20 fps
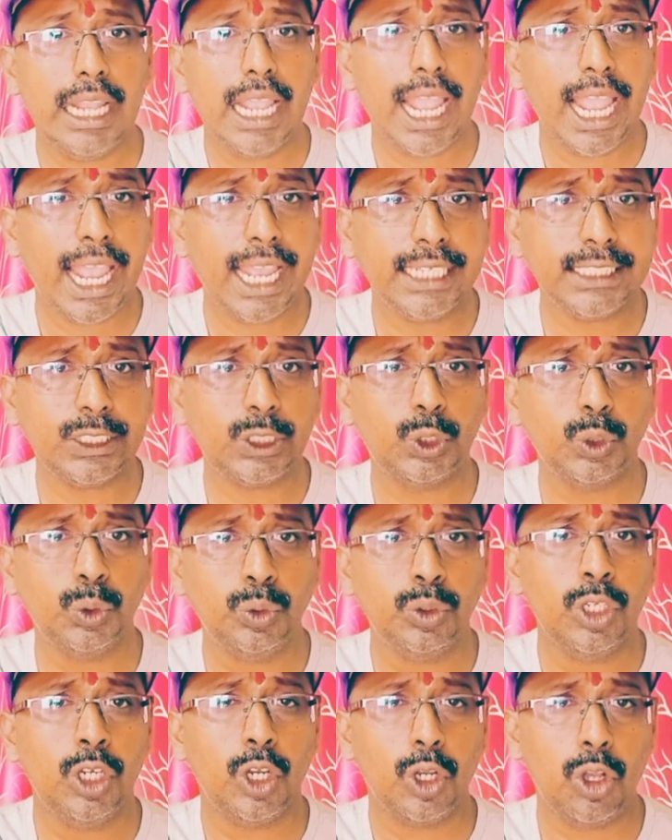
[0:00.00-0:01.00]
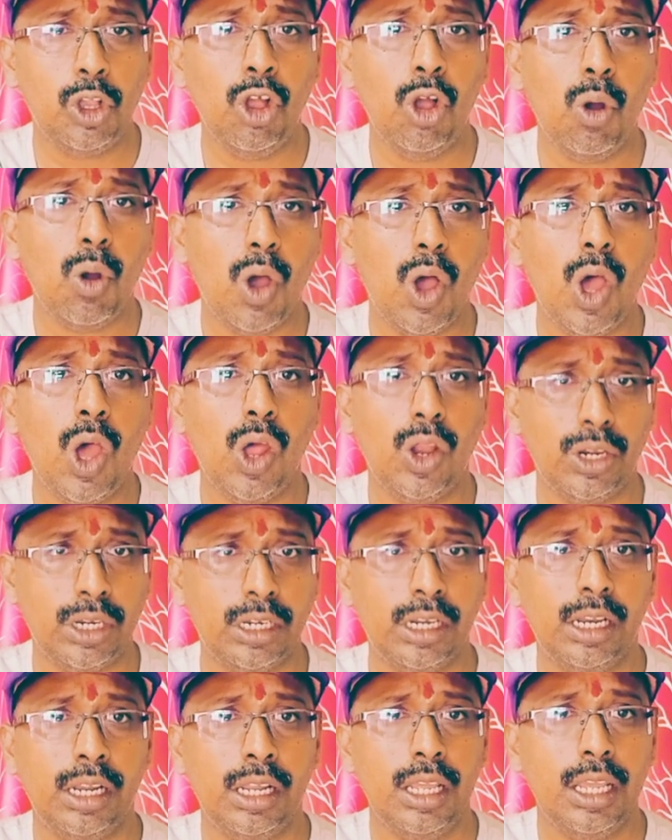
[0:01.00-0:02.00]
has to go
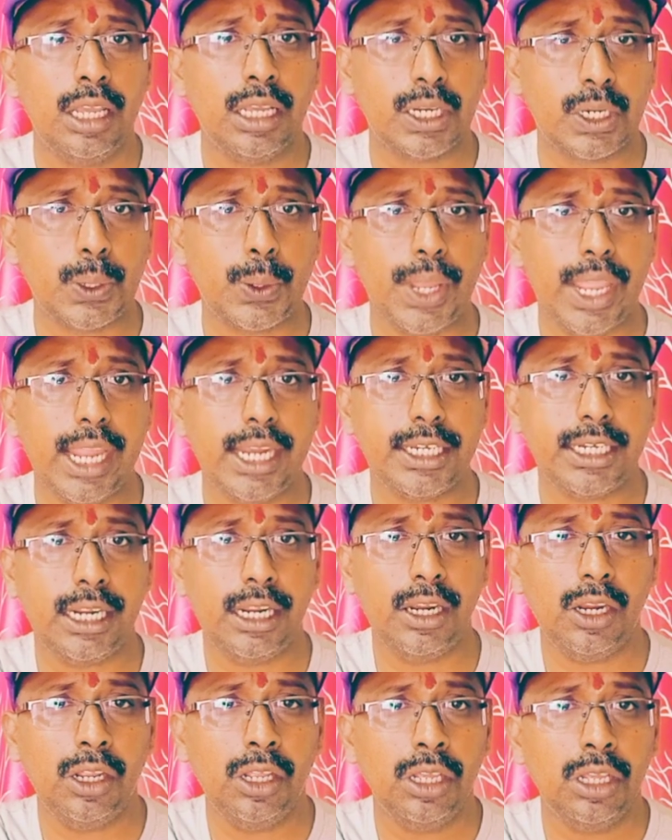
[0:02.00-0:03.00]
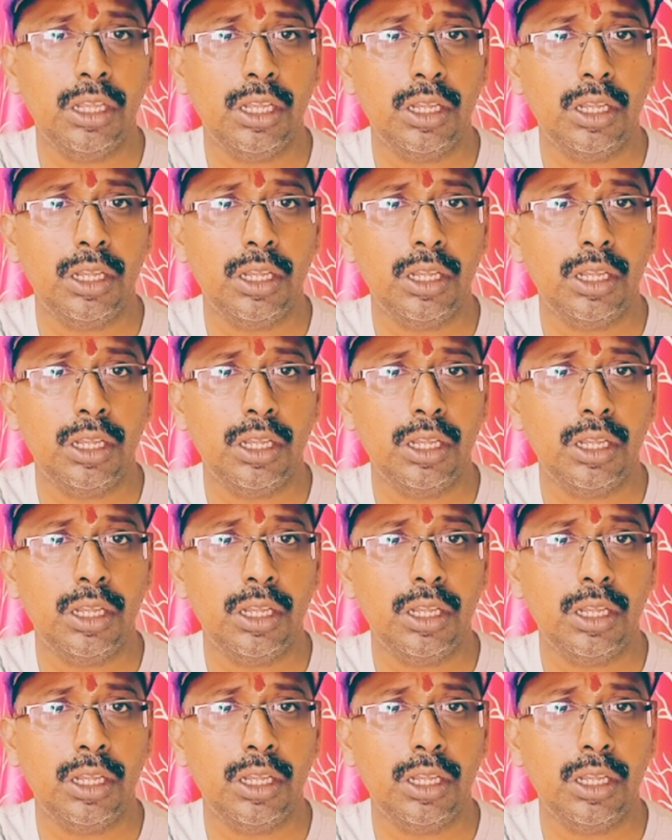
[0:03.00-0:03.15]
on creating